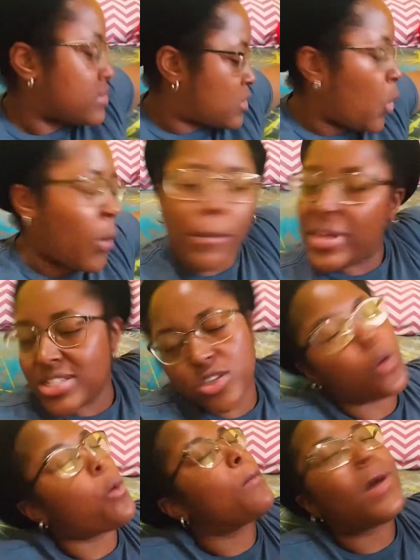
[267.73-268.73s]
Miss
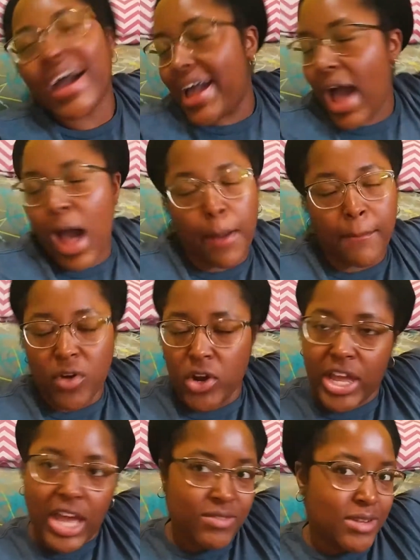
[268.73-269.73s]
Kumbaya and
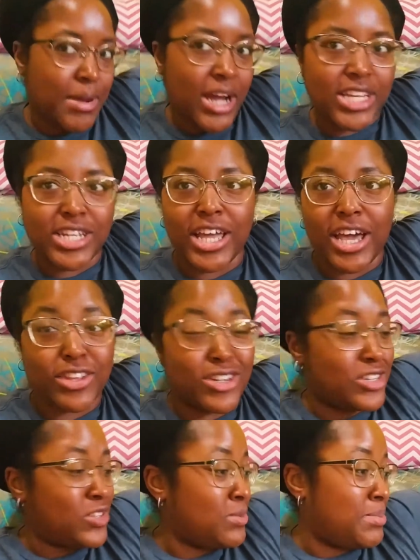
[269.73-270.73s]
bring everybody together.
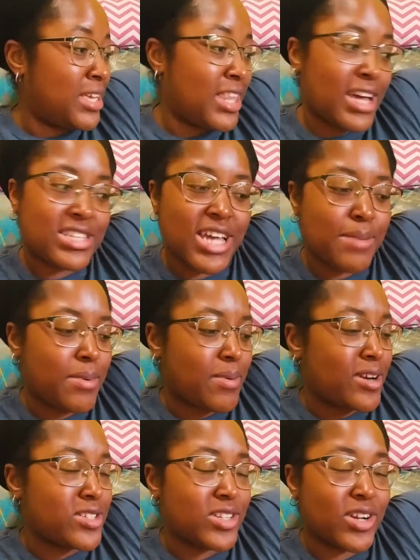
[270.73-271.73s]
You be that type of
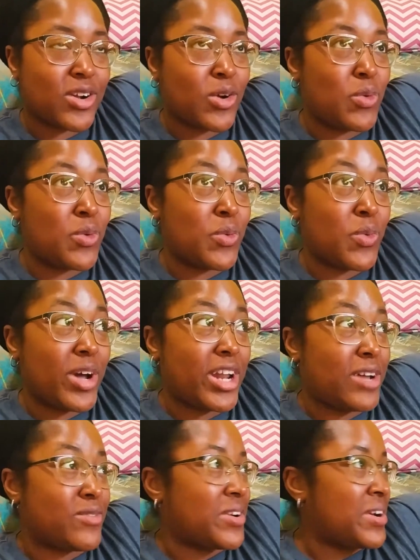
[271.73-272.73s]
person, girl.
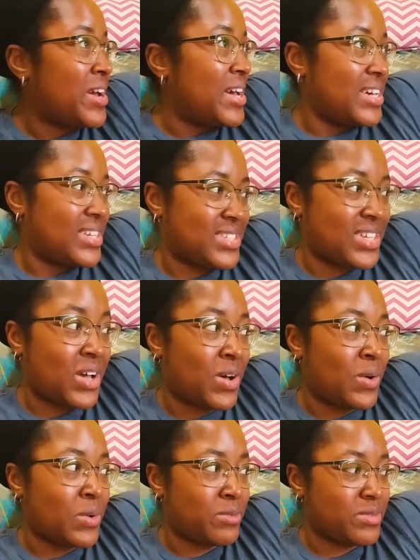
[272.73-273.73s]
Whatever.
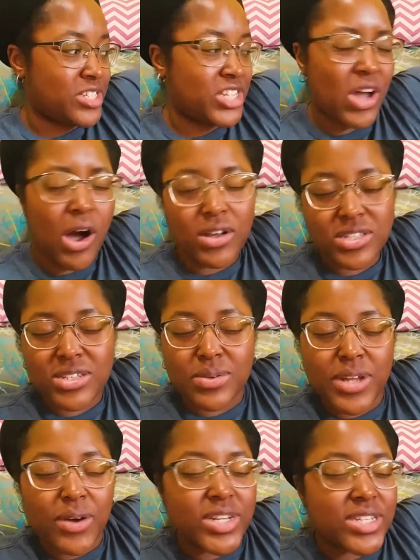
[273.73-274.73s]
So she also
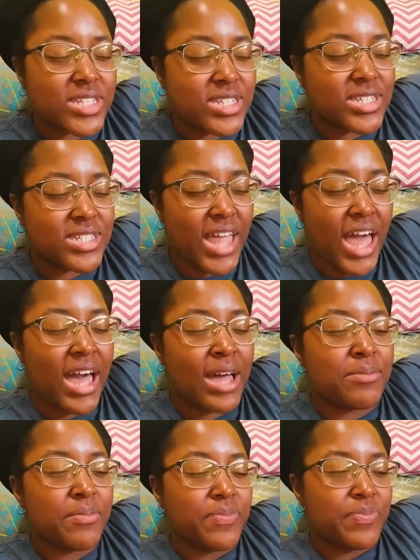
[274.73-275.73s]
notices
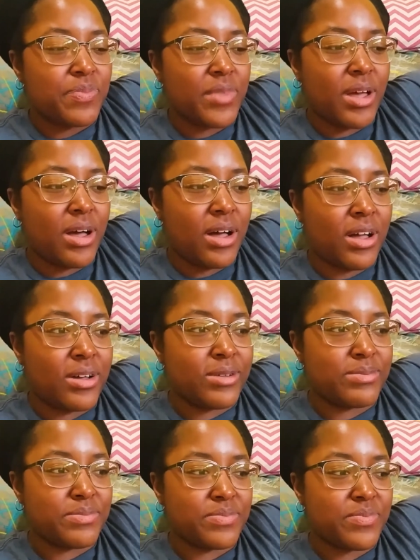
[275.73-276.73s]
that
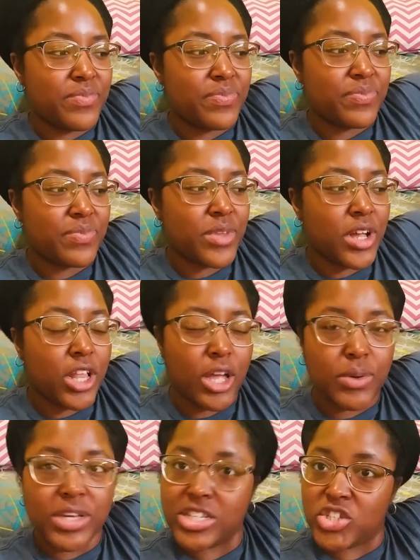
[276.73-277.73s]

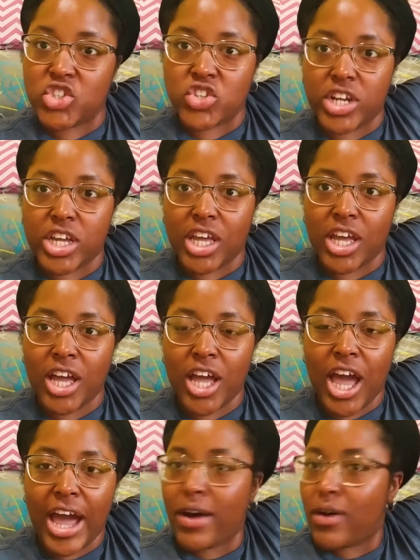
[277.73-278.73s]
Chloe is drinking
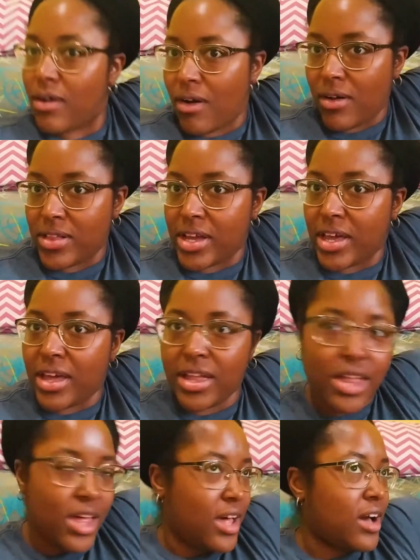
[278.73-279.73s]
alcohol again.
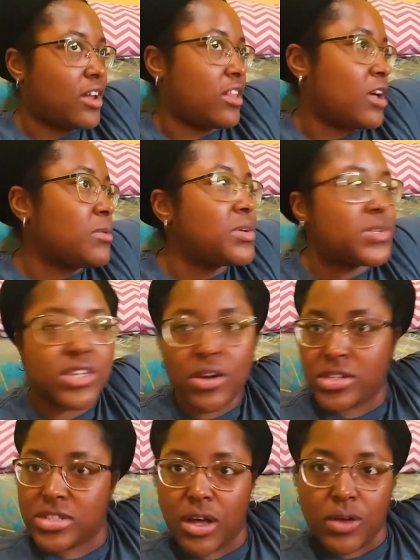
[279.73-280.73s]
Chloe was on
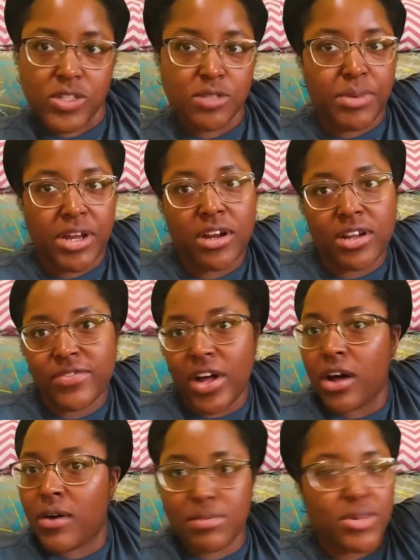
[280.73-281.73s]
this whole spirit of,
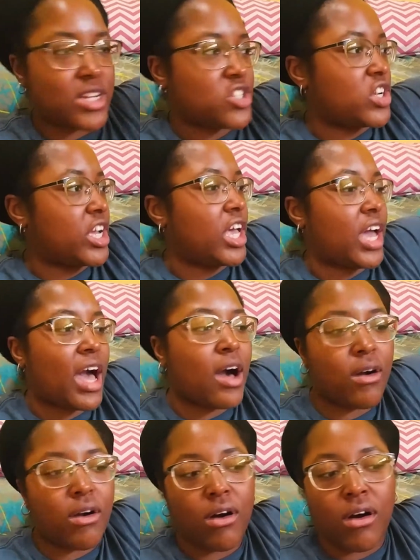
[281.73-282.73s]
oh, I'm not drinking
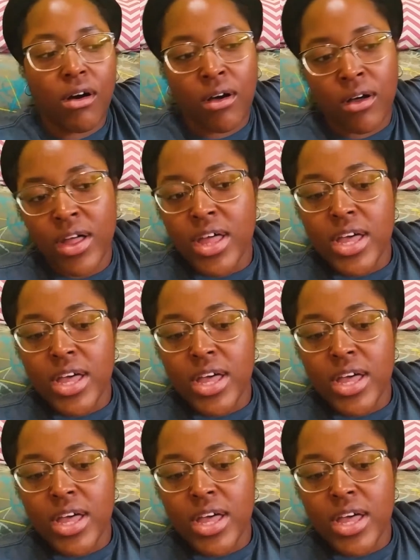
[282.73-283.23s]
alcohol,